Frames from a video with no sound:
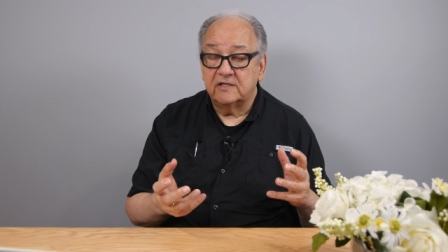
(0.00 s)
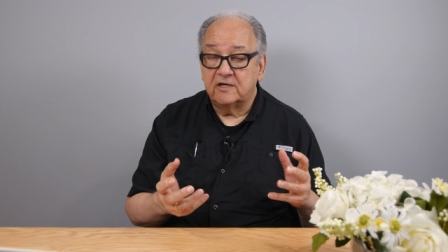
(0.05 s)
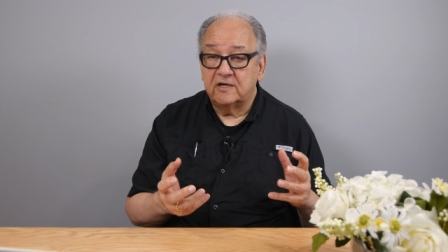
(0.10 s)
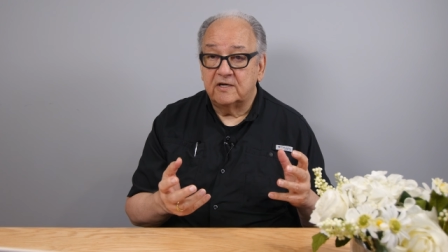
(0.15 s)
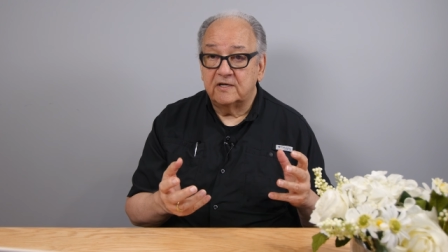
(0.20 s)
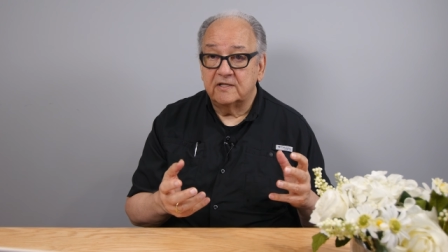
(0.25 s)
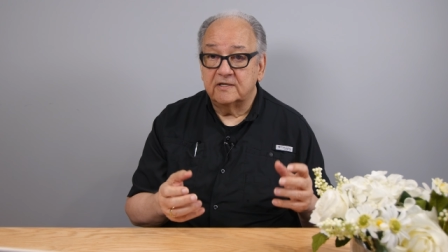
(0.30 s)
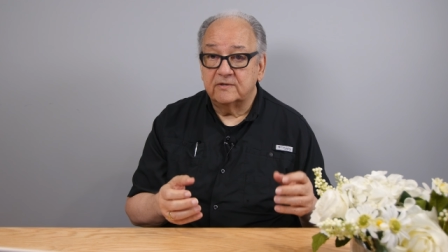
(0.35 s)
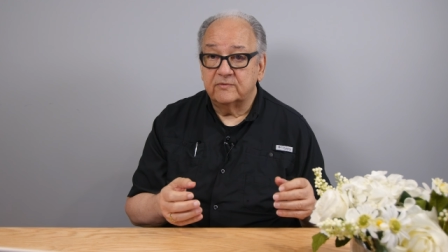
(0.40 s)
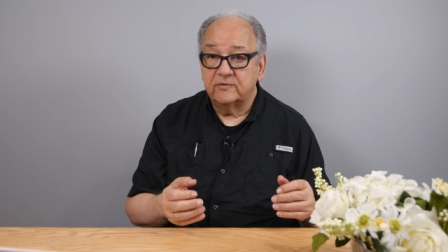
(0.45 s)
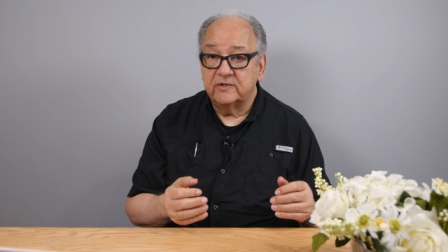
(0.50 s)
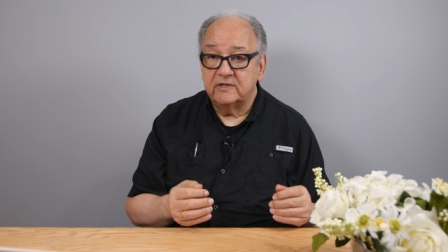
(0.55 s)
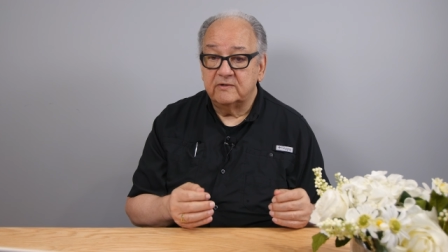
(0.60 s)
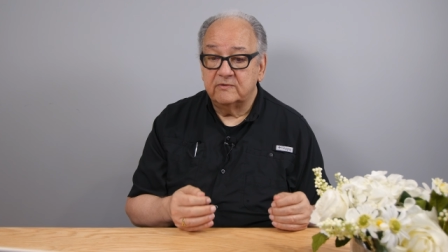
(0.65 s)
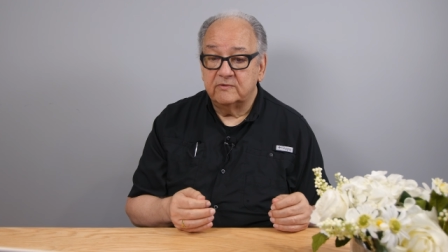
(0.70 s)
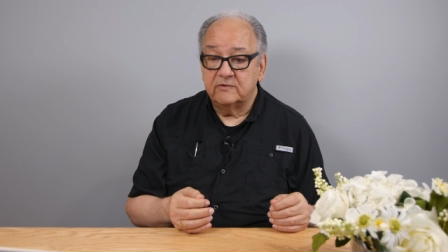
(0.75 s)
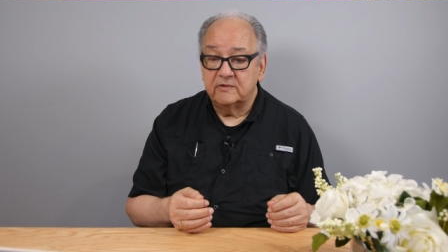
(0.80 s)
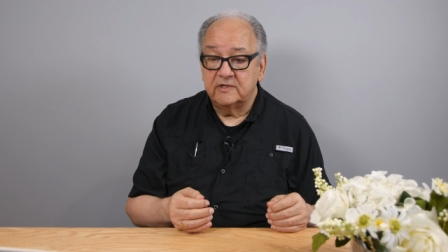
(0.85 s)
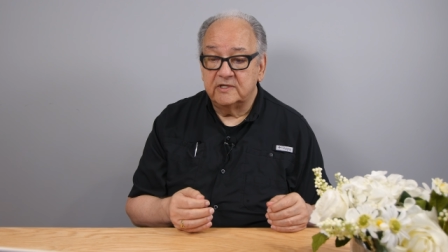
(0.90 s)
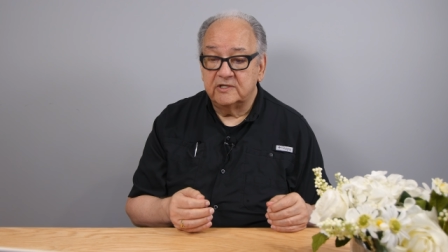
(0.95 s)
law that we,
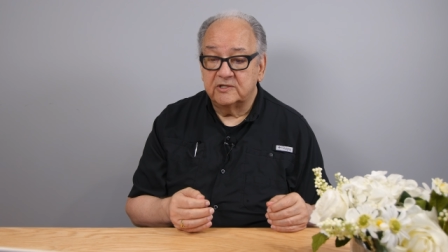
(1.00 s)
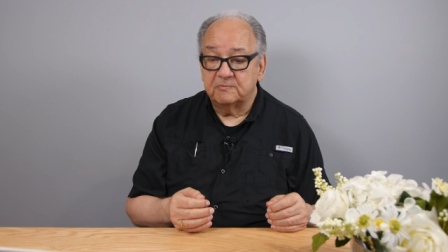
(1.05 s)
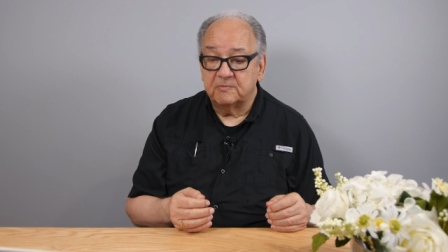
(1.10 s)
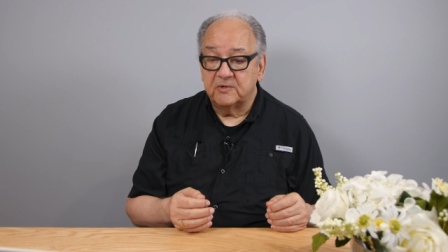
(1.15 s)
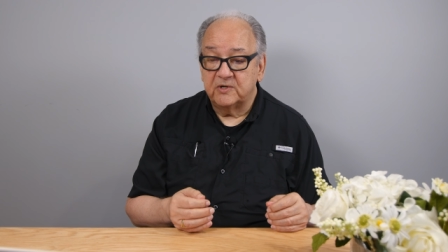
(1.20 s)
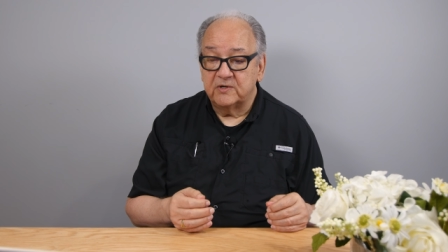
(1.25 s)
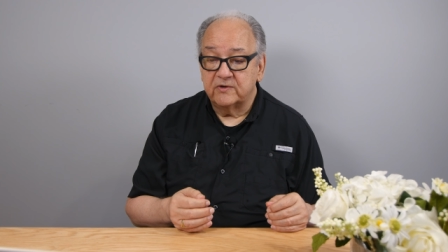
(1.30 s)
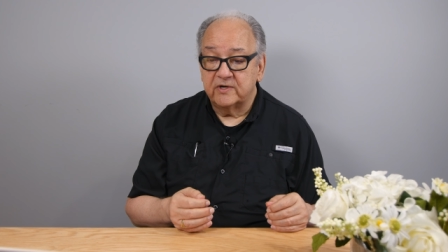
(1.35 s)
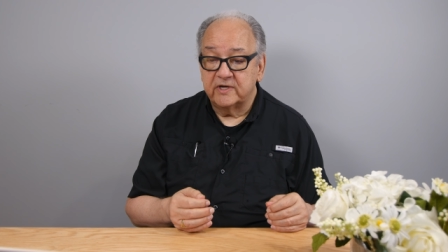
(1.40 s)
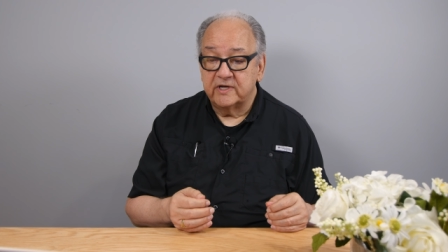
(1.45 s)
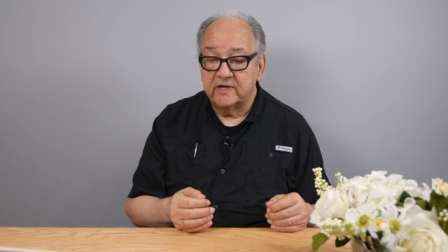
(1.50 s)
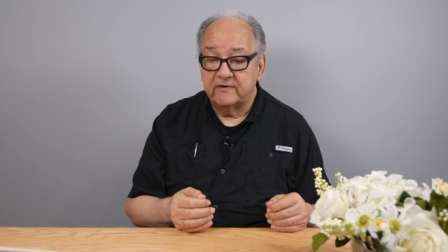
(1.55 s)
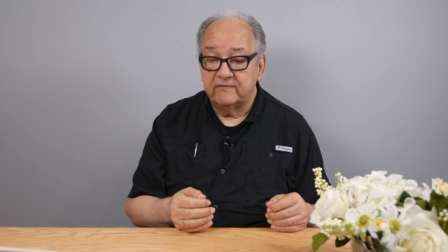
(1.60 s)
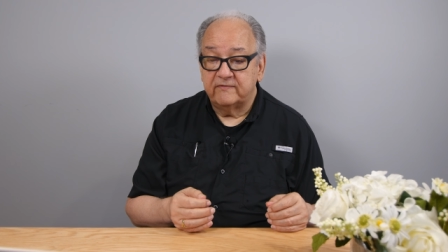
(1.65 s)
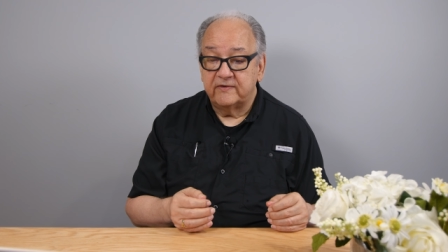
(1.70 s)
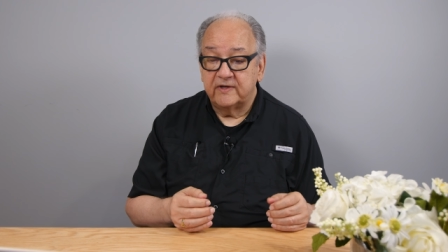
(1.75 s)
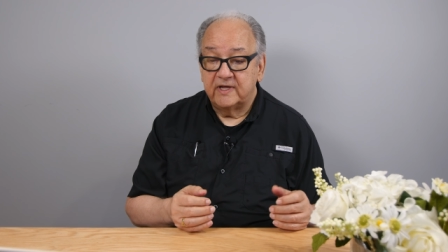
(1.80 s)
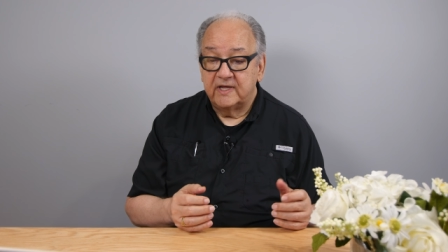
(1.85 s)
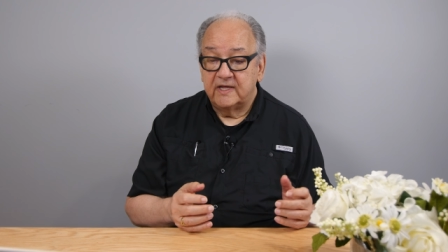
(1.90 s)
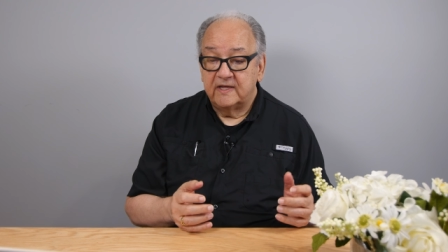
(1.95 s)
we spoke
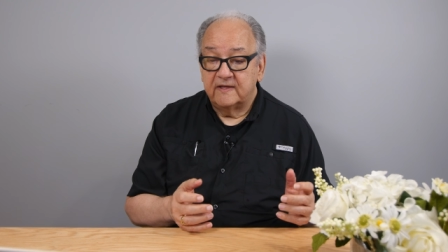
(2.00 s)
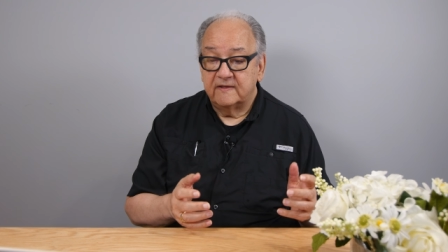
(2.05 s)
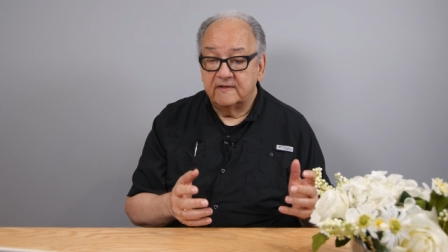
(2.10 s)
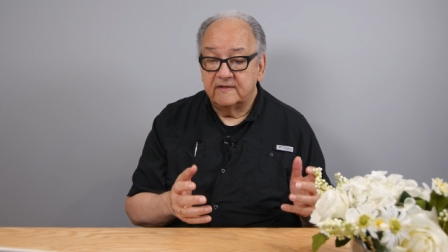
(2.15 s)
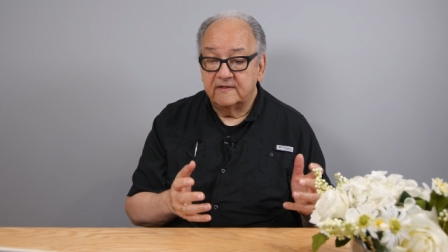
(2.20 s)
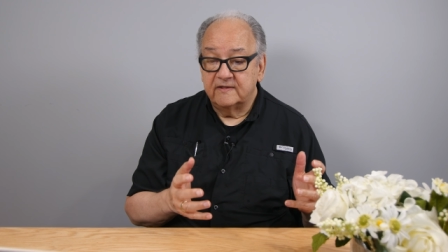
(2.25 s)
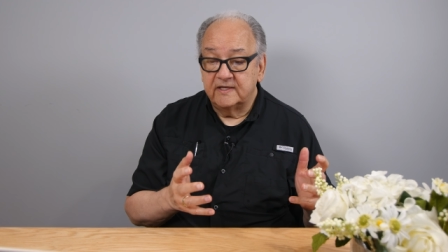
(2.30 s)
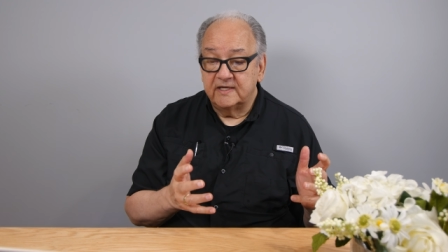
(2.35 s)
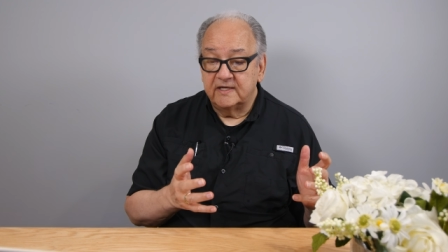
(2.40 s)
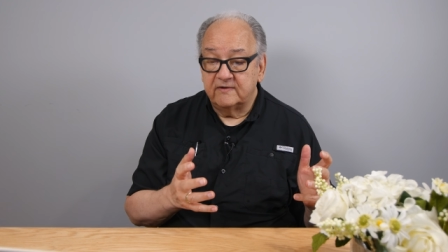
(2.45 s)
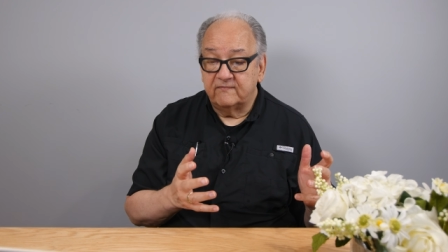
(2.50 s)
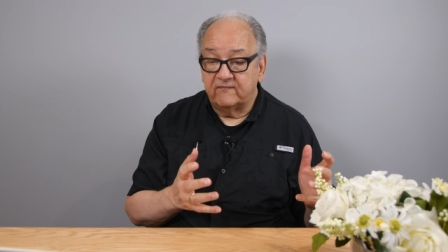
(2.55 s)
of, it